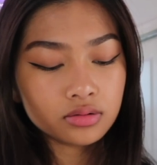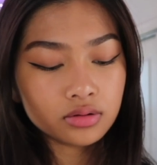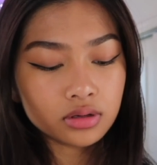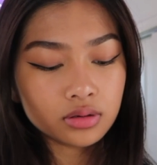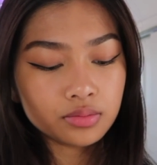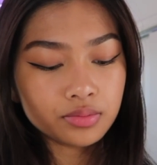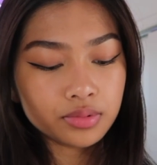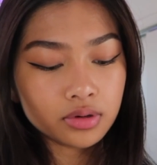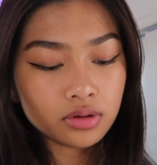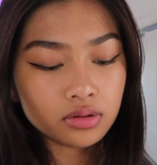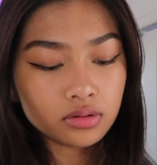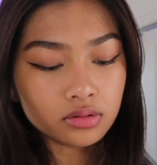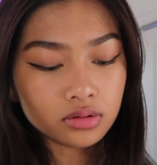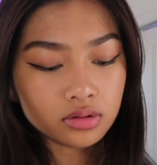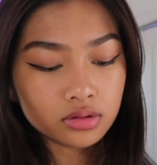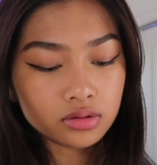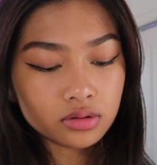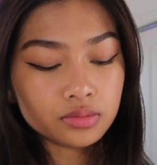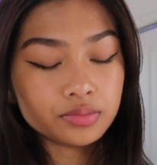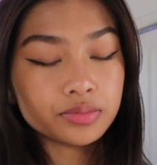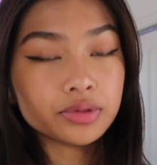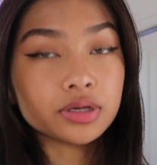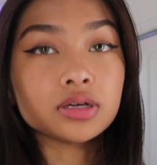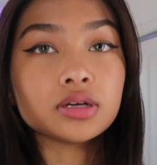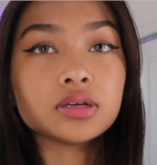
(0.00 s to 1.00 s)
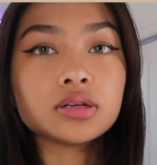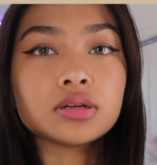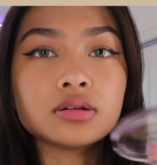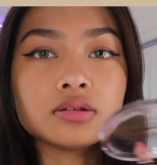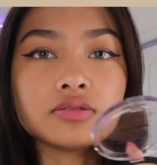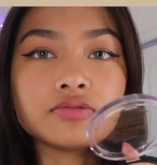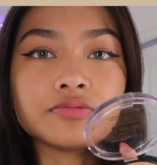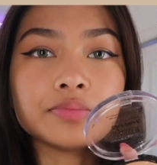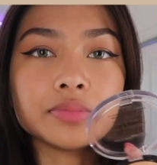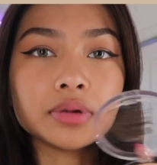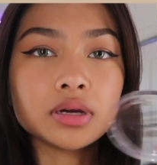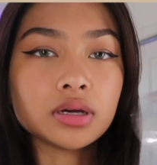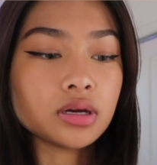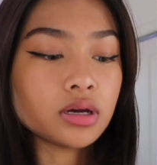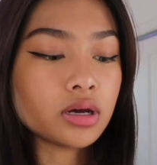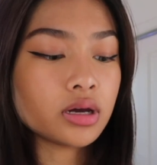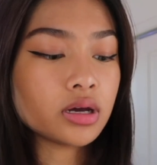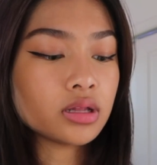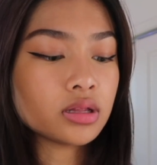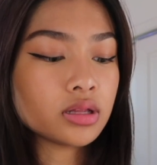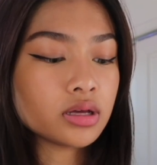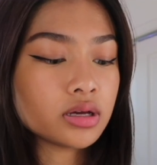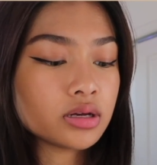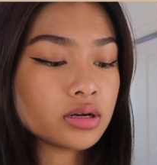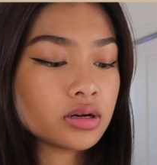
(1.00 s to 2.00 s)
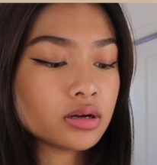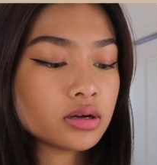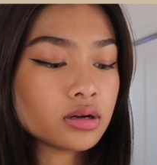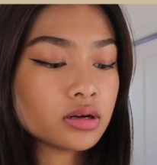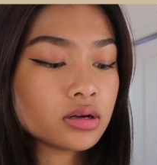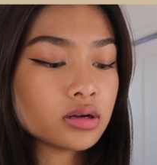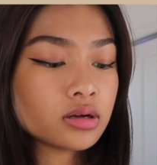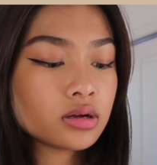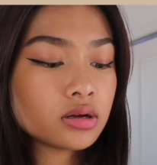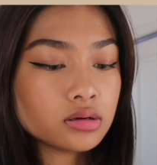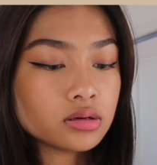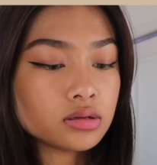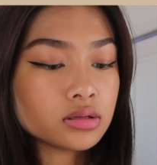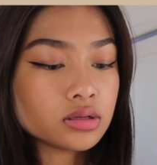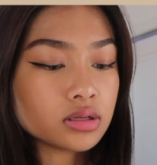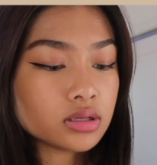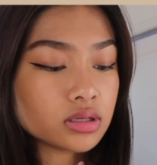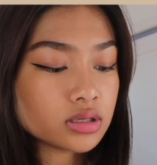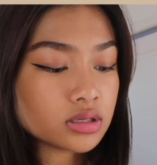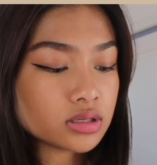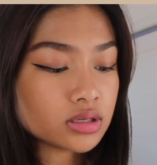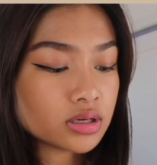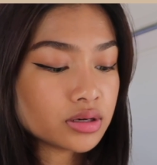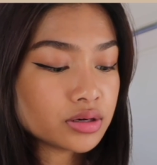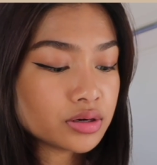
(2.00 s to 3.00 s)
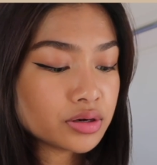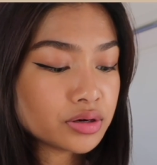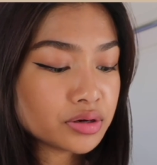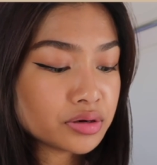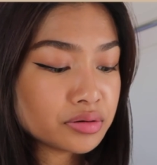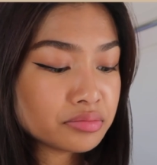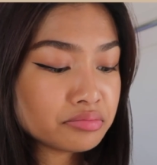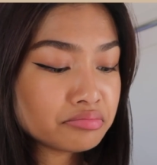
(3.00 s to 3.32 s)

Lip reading: a little bit of my highlighter in the center.